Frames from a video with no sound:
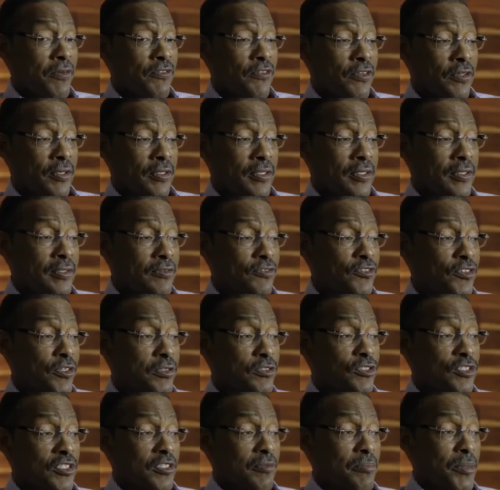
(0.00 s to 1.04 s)
was on the
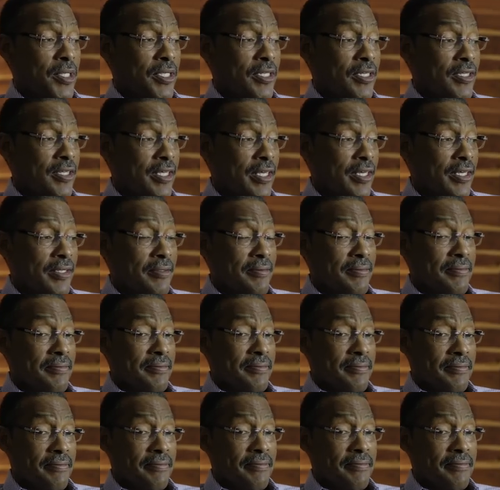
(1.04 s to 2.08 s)
search committee that
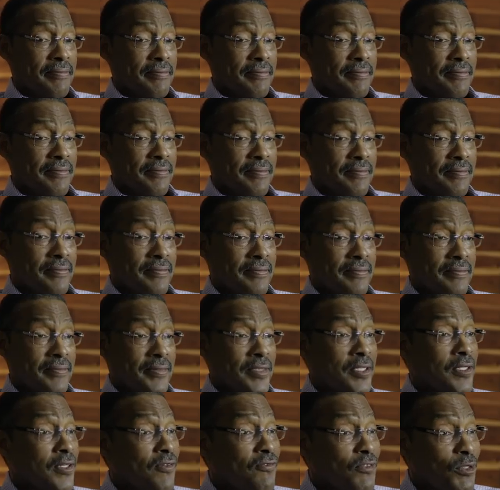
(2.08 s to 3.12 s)

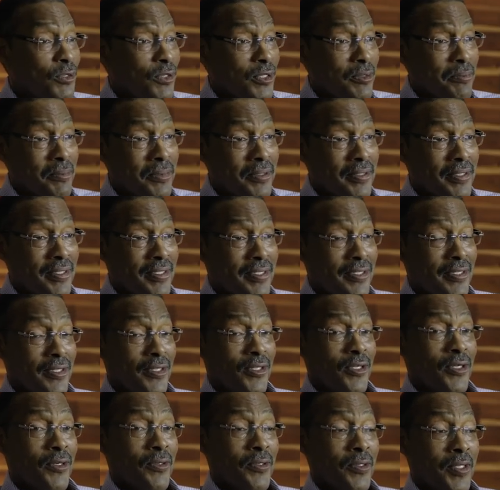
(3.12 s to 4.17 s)
interviewed him, you
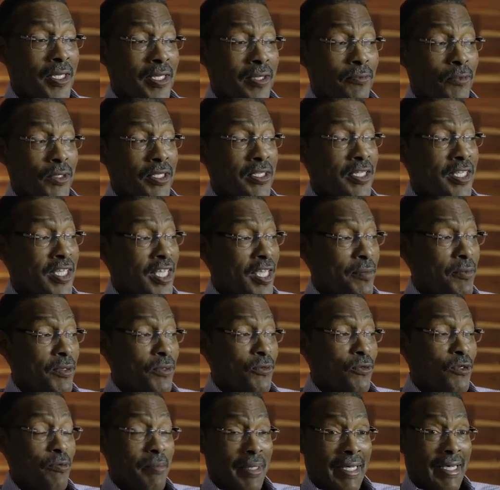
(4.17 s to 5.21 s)
know, and when he came in
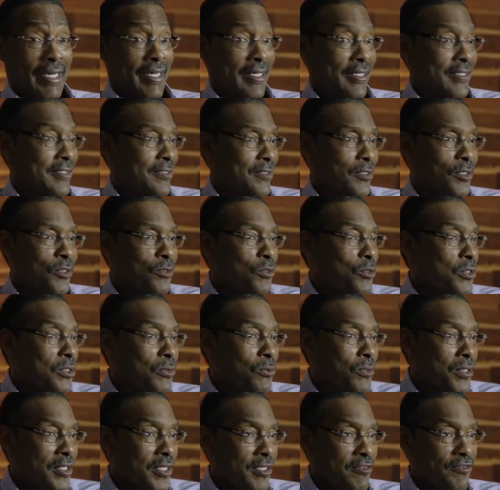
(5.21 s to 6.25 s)
the room, I didn't know who he
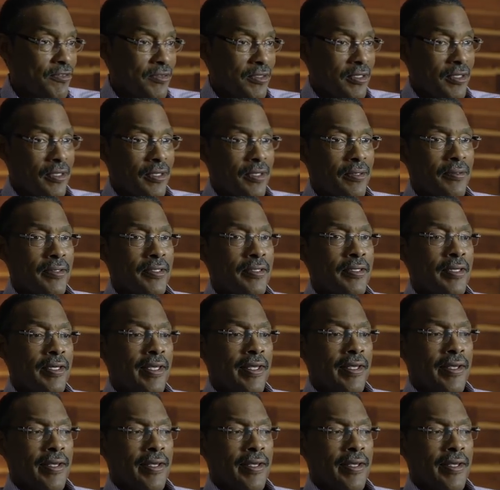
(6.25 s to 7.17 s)
was, you know, and